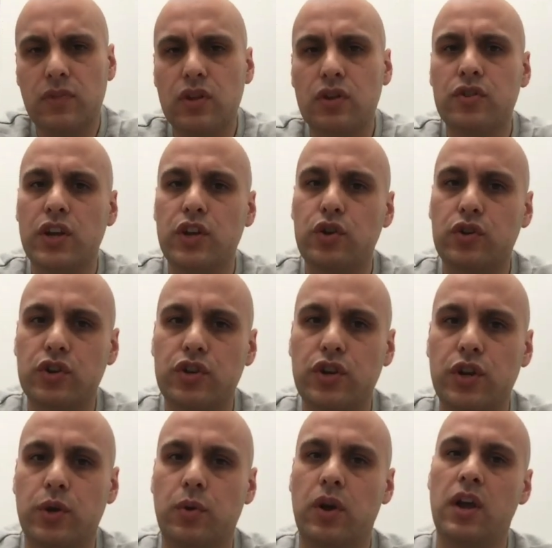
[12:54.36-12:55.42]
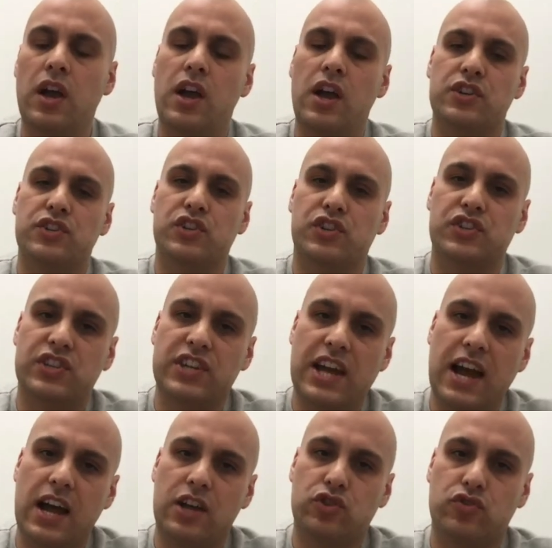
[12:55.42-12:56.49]
that you can do to
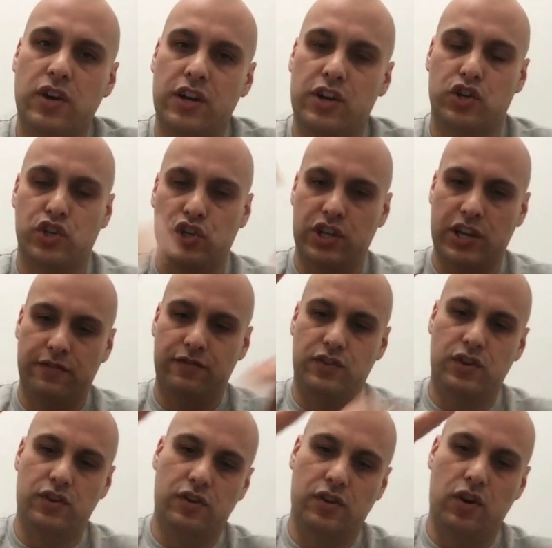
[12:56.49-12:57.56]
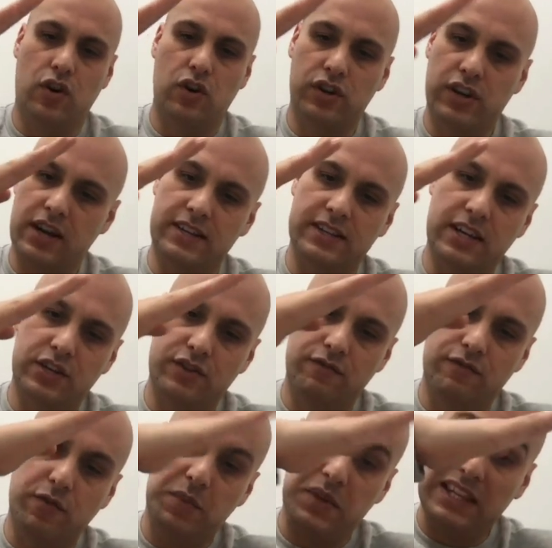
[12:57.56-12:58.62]
start trying to shift your organization
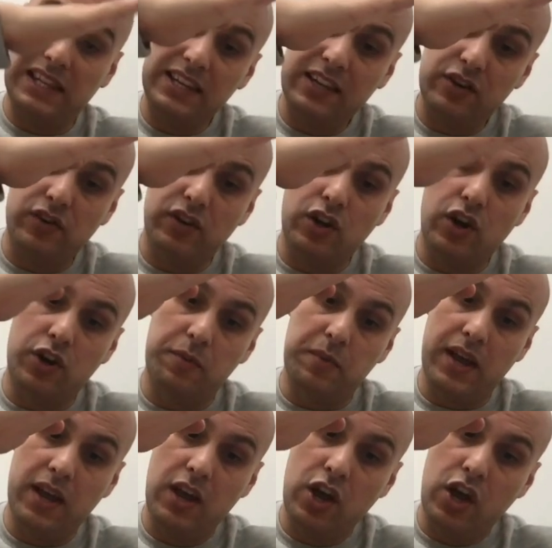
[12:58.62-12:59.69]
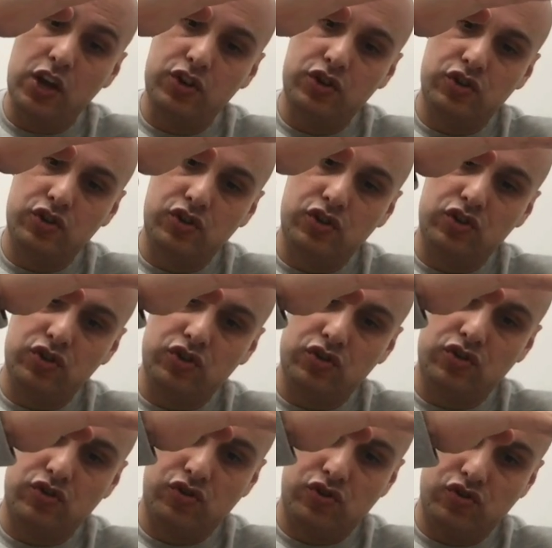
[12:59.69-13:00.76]
from a linear economy and just
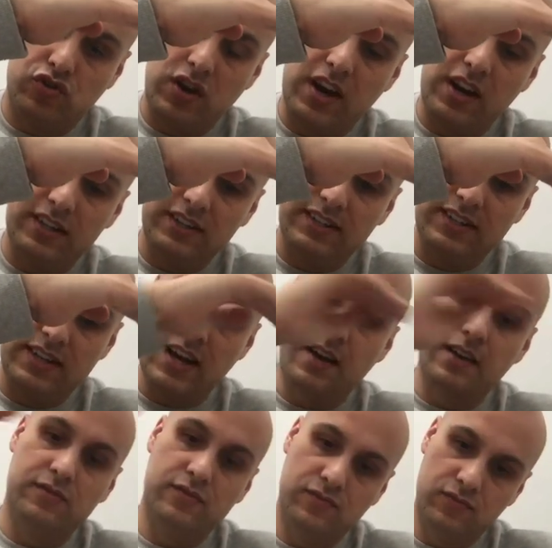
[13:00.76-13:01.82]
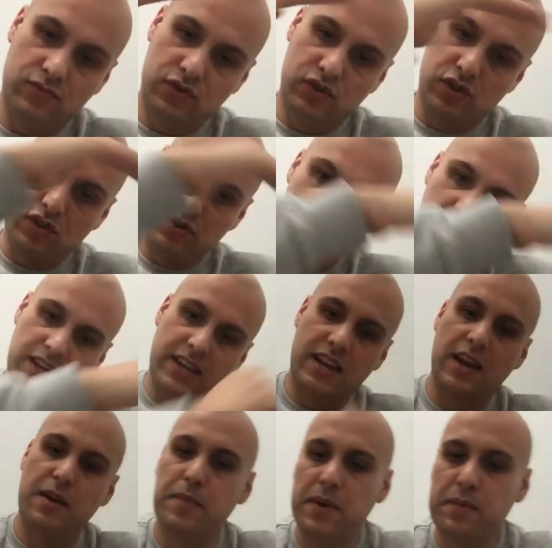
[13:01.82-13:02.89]
try and start just making
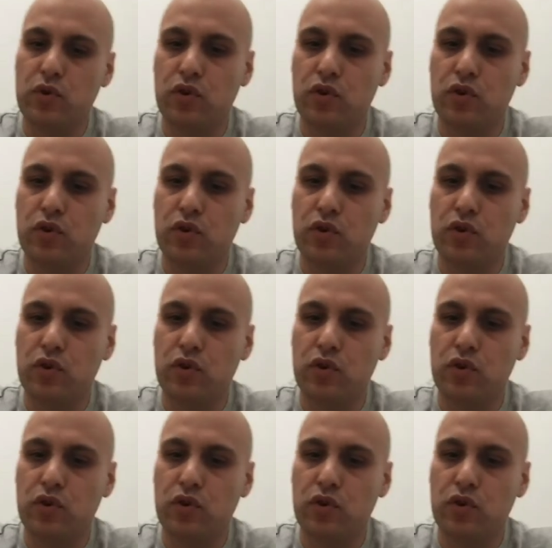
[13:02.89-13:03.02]
it a bit more